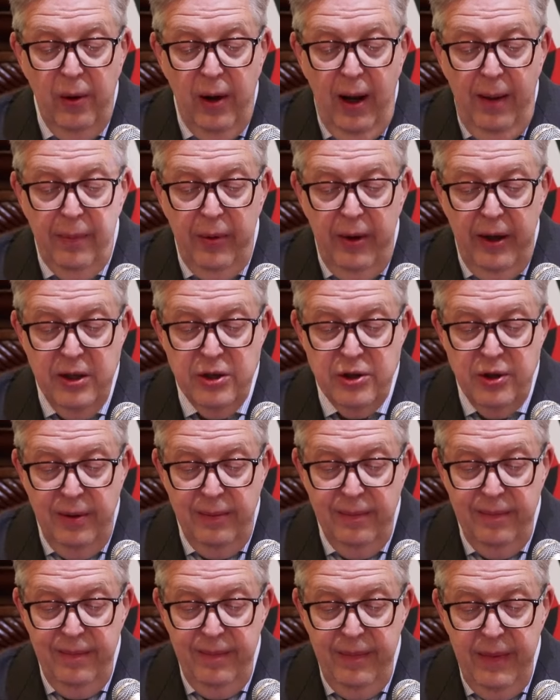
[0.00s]

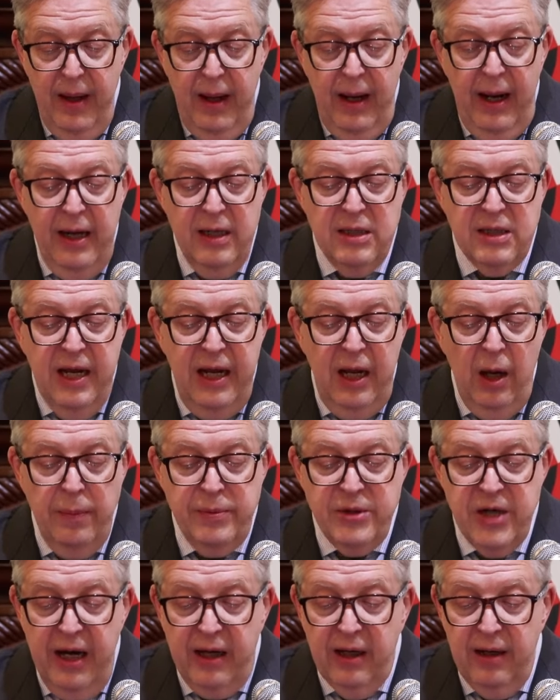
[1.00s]
collaboration. Its key
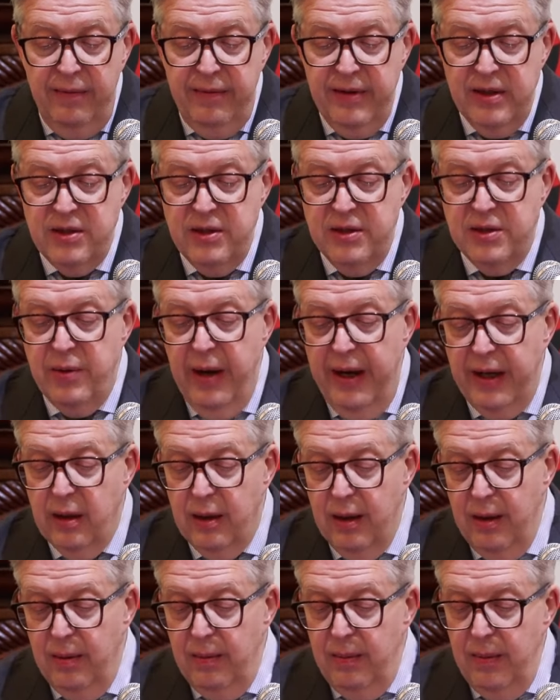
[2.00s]
objective is to
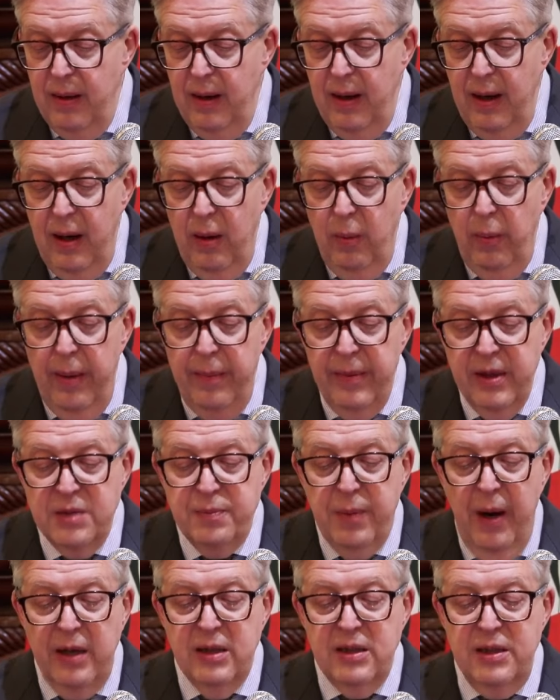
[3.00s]
strengthen women's
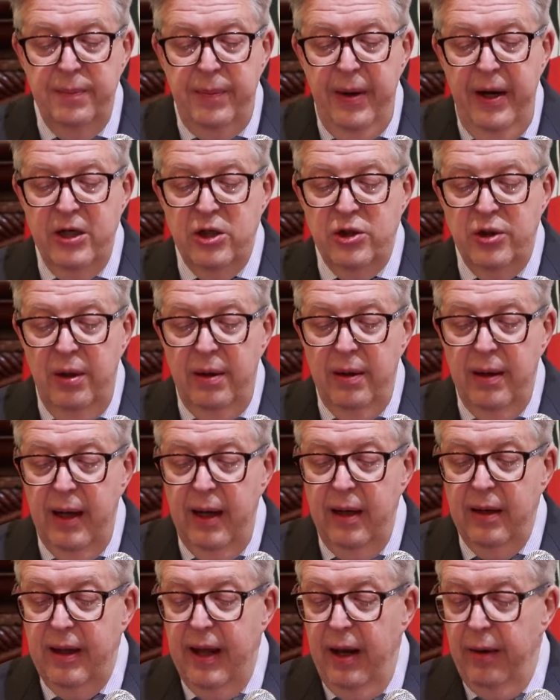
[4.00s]
participation
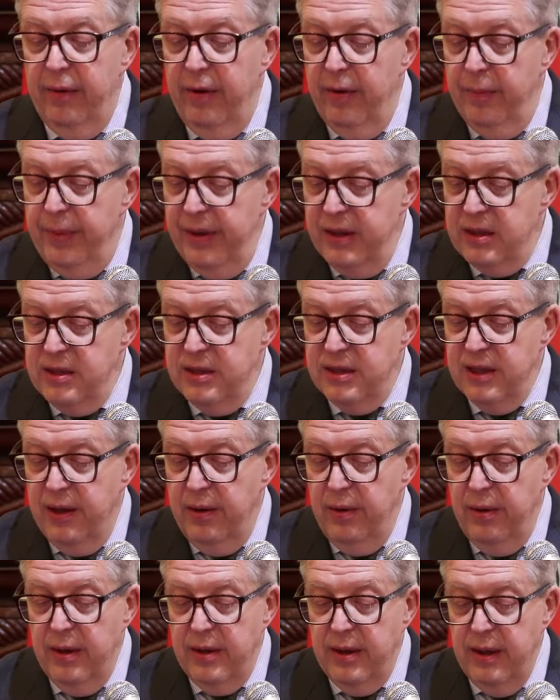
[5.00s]
in the area of peace and
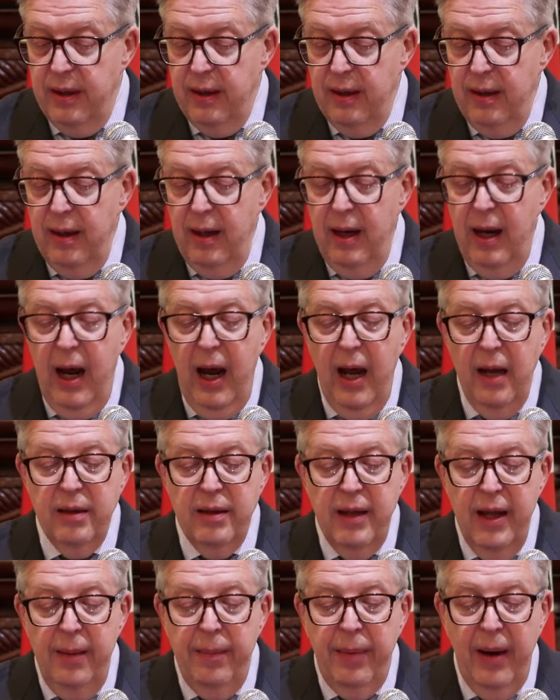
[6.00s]
security, and
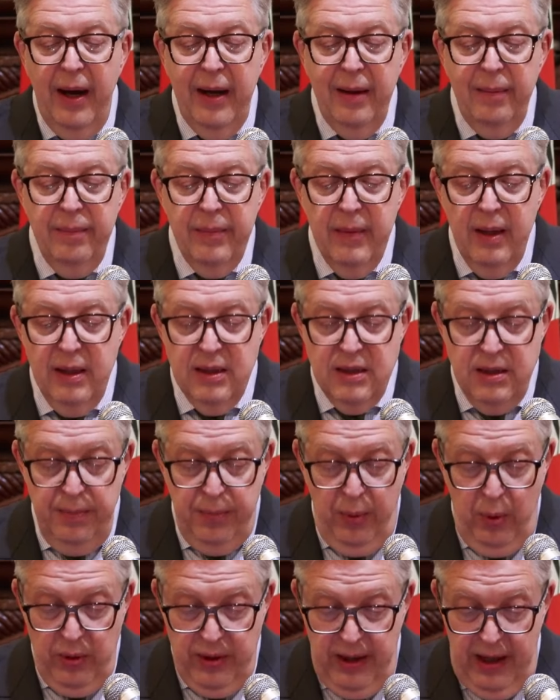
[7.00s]
thereby
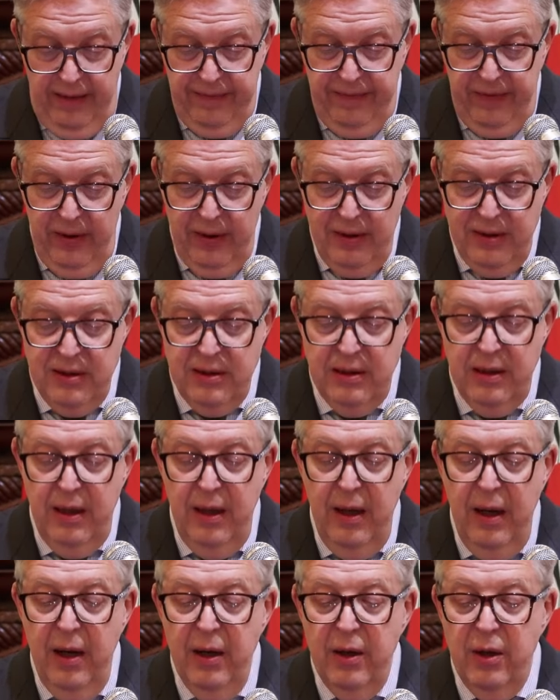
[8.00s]
support efforts
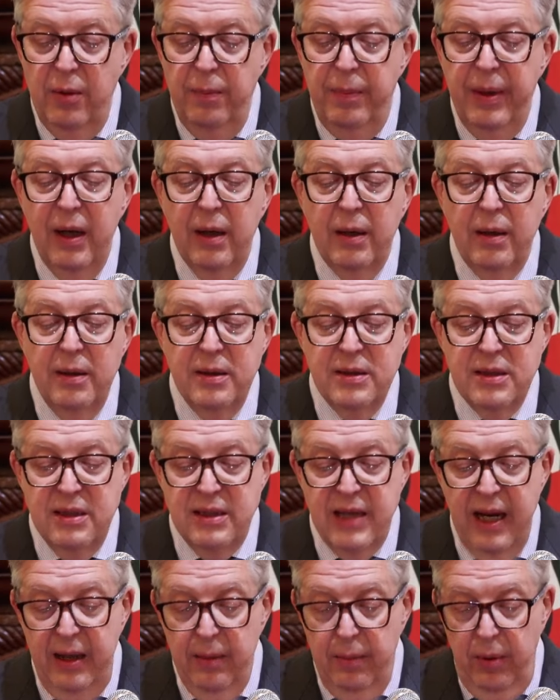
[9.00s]
to build
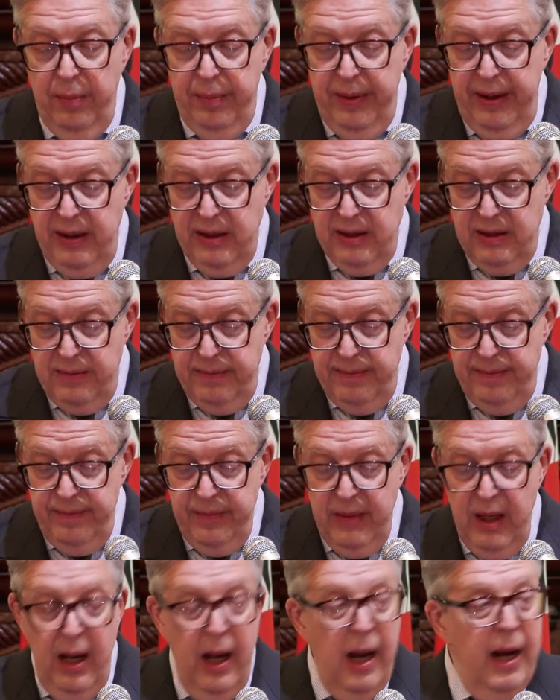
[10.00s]
sustainable peace.
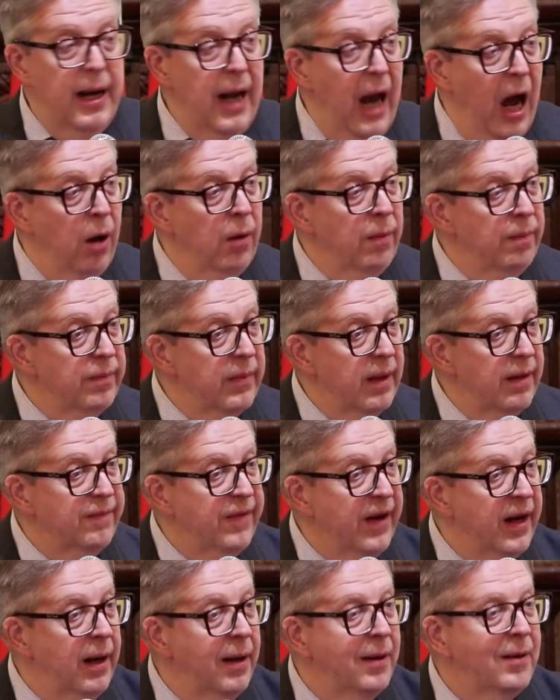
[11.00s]
Now,
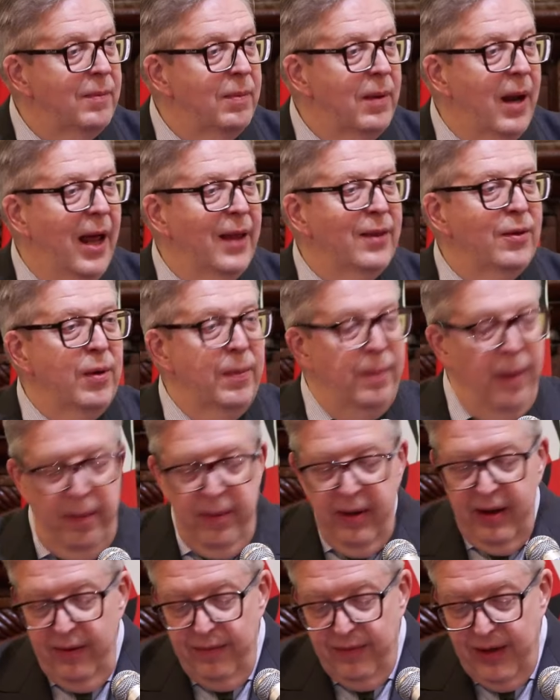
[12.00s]
Finland and the
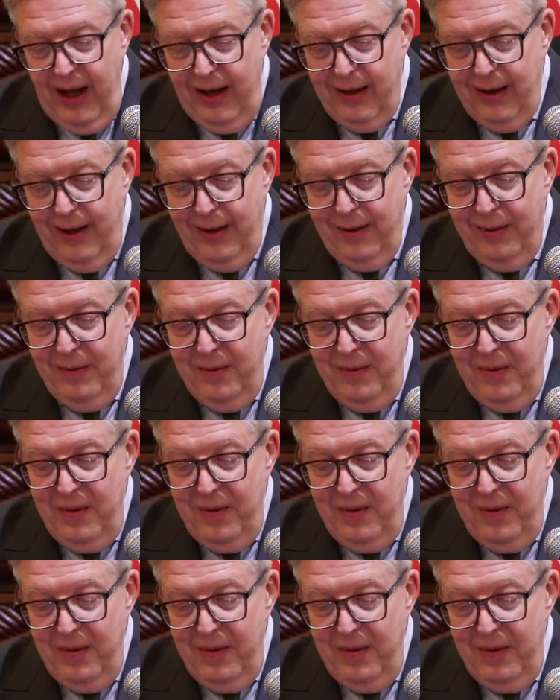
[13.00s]
Republic of Kenya,